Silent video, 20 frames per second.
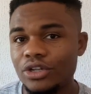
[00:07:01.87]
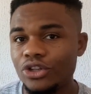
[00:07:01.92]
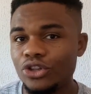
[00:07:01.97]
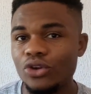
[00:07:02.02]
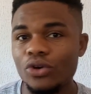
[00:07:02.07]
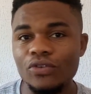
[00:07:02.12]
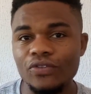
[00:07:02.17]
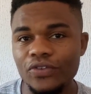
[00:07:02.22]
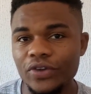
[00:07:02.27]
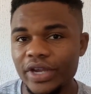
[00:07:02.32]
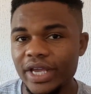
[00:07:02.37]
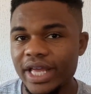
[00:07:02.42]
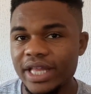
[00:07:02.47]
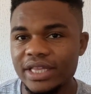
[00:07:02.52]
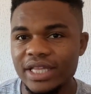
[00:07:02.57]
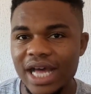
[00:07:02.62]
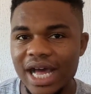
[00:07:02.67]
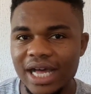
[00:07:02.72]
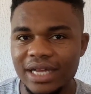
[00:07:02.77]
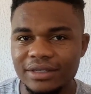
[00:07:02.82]
don't forget
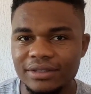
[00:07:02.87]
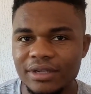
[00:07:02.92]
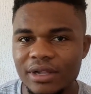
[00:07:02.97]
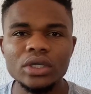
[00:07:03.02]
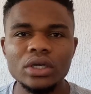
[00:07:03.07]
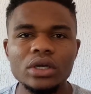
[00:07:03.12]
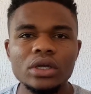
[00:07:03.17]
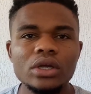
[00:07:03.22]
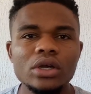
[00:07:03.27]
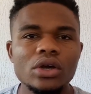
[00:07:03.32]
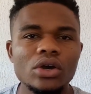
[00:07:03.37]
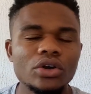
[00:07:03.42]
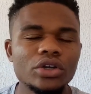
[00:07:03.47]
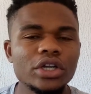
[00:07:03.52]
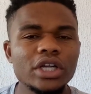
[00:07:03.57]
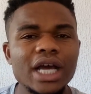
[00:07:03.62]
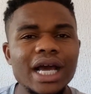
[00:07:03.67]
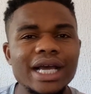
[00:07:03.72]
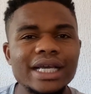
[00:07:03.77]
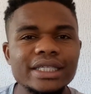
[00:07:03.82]
that.
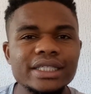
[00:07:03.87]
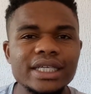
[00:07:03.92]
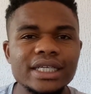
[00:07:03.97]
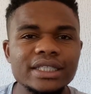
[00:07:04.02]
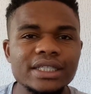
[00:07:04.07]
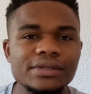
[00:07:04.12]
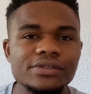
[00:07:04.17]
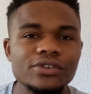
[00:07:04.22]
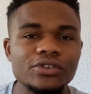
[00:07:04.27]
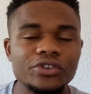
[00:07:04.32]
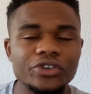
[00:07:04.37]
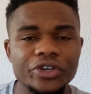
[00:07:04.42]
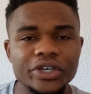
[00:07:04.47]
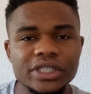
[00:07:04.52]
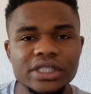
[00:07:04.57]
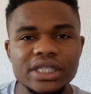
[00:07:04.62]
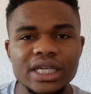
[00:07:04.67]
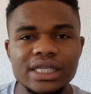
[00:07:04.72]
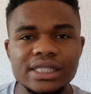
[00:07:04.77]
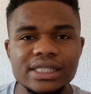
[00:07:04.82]
Another idea in terms of
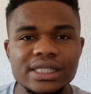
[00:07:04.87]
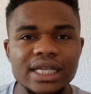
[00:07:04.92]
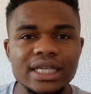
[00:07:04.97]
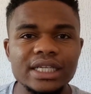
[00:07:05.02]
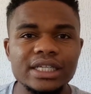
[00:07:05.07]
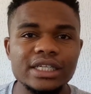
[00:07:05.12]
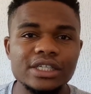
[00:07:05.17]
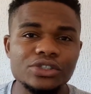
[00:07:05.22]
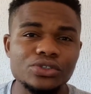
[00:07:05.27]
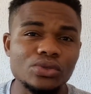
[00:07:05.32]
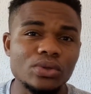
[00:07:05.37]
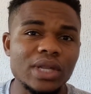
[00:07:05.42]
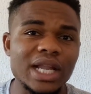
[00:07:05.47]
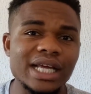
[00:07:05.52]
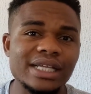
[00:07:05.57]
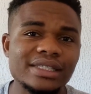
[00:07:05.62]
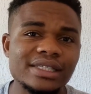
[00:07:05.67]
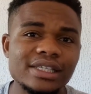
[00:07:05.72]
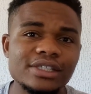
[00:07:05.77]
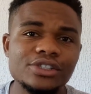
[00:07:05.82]
creating and selling is to
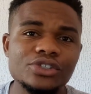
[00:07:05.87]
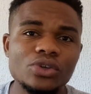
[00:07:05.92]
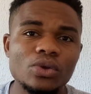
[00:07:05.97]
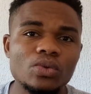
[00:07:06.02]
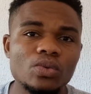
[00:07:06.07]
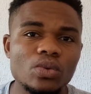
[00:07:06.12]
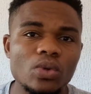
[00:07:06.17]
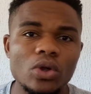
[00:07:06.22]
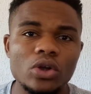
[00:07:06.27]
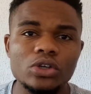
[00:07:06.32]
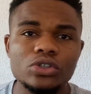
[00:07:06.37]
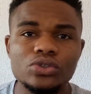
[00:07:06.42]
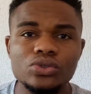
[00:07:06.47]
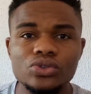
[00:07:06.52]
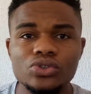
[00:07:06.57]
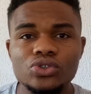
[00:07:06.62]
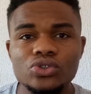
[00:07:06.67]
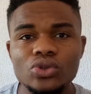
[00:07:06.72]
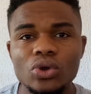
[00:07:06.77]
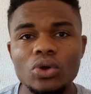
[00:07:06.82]
license your work to
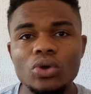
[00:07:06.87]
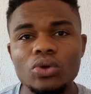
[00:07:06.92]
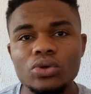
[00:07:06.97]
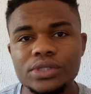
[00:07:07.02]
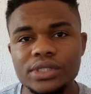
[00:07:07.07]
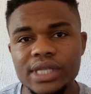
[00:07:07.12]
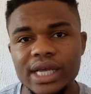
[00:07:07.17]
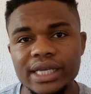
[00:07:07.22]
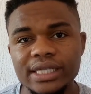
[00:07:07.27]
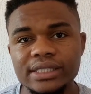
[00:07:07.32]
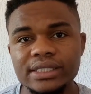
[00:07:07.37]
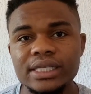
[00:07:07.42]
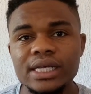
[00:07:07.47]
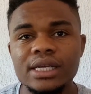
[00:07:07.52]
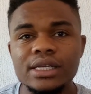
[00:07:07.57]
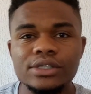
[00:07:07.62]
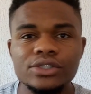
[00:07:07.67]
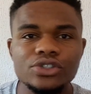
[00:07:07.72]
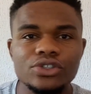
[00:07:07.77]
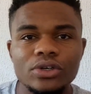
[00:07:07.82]
stock sites.
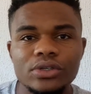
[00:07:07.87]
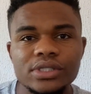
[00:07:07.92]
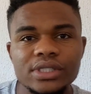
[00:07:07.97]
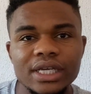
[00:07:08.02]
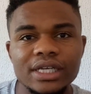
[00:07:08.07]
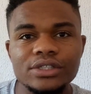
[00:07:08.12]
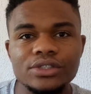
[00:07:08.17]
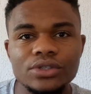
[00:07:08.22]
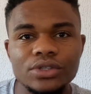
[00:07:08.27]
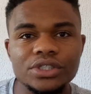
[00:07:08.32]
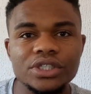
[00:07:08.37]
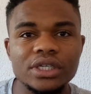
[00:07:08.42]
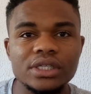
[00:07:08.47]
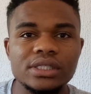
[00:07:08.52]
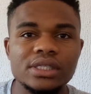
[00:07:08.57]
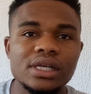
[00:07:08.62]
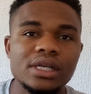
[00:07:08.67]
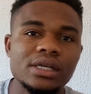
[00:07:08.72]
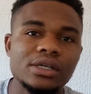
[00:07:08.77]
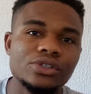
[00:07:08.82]
Stock sites such as
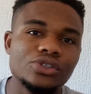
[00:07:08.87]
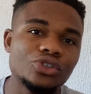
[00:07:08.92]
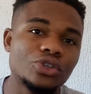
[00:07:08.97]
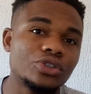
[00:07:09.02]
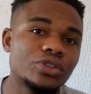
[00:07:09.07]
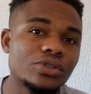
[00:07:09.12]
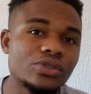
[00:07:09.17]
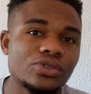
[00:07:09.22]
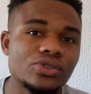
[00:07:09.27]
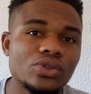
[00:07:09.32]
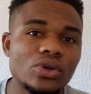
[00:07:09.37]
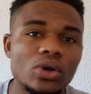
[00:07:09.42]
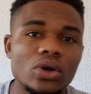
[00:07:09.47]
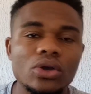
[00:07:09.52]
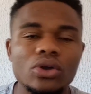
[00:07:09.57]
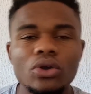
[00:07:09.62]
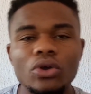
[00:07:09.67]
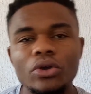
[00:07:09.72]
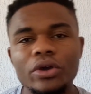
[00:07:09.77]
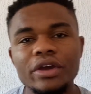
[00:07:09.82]
Shutterstock
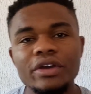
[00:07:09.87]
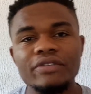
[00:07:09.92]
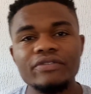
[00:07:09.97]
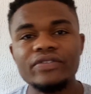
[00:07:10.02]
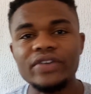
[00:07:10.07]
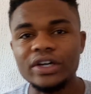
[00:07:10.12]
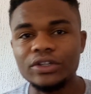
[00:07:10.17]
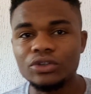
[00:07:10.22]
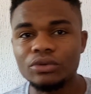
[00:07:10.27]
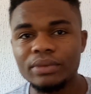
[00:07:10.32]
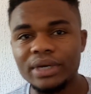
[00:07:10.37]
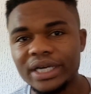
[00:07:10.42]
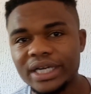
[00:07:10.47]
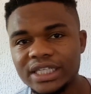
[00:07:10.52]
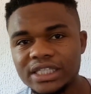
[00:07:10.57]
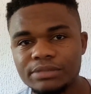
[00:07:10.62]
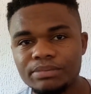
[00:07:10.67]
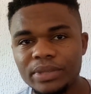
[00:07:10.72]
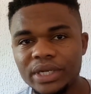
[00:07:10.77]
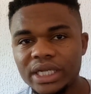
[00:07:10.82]
or Envato
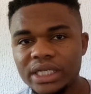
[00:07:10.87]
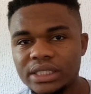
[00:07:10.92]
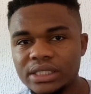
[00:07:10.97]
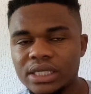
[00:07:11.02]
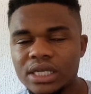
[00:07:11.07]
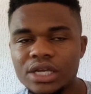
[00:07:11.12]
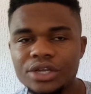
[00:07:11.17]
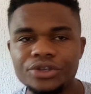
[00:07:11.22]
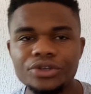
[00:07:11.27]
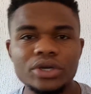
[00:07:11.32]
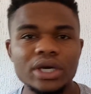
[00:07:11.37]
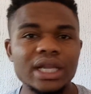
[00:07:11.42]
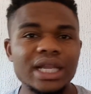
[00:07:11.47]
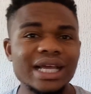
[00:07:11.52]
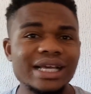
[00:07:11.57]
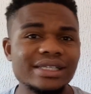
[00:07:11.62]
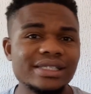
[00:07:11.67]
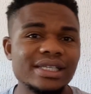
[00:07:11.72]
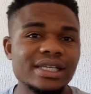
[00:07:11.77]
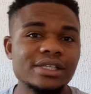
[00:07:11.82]
Marketplace. You can
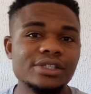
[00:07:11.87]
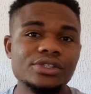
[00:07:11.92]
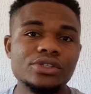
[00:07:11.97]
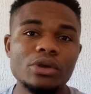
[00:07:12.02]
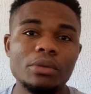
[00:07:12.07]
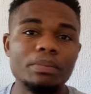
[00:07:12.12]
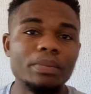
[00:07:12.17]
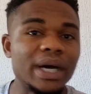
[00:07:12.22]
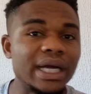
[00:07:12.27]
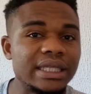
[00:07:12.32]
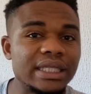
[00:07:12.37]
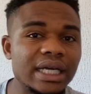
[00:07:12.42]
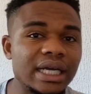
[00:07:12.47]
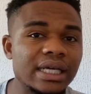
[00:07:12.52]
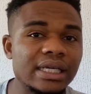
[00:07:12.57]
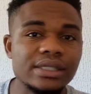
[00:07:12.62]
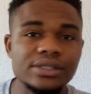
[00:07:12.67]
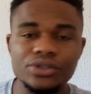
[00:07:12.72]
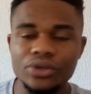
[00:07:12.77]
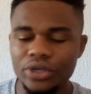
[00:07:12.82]
license your
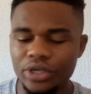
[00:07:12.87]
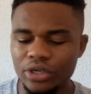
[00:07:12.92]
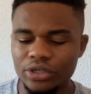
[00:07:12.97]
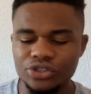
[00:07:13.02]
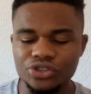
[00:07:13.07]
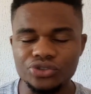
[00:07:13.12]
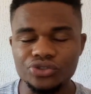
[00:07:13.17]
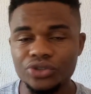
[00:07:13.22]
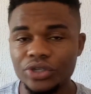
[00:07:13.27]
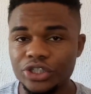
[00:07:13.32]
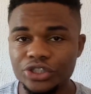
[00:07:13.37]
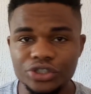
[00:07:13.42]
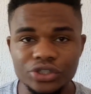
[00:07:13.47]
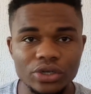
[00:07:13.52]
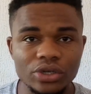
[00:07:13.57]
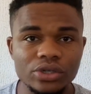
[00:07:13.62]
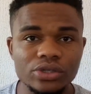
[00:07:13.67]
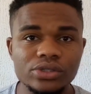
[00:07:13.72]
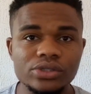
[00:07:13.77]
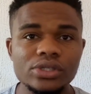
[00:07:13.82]
patterns, your
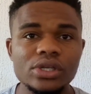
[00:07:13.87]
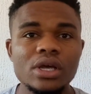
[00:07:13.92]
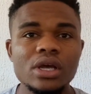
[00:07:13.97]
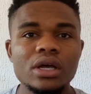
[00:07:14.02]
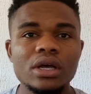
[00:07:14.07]
illustrations,